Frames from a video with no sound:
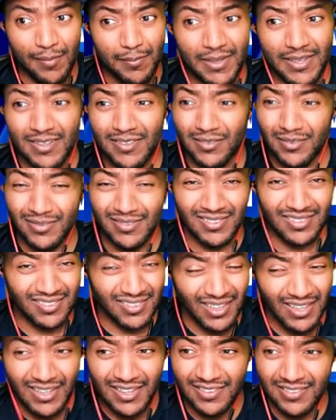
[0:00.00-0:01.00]
I mean, a
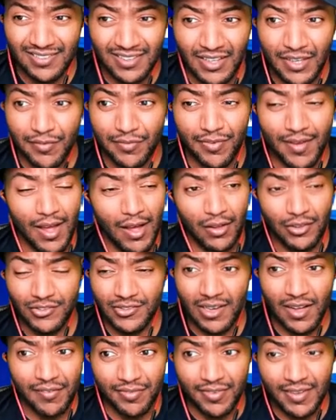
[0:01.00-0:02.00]
silly, silly foul.
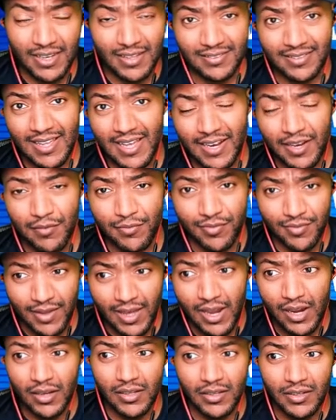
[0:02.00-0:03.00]
João Felix had a
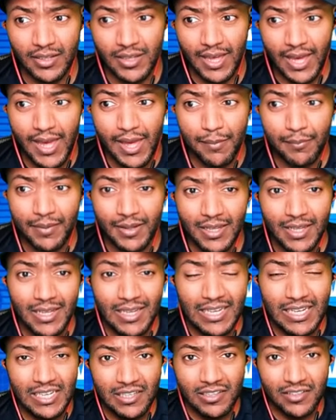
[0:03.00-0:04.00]
very good game
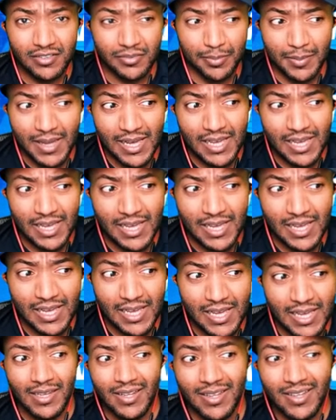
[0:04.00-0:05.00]
in this match,
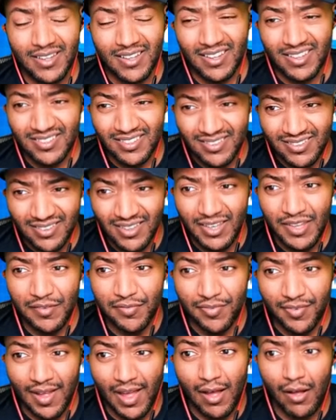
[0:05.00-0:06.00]
but a
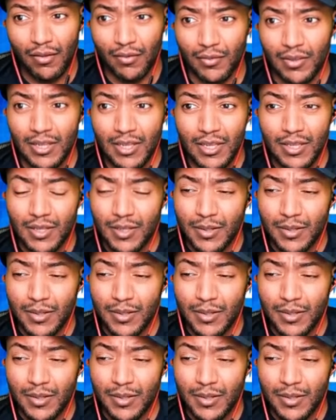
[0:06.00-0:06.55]
silly foul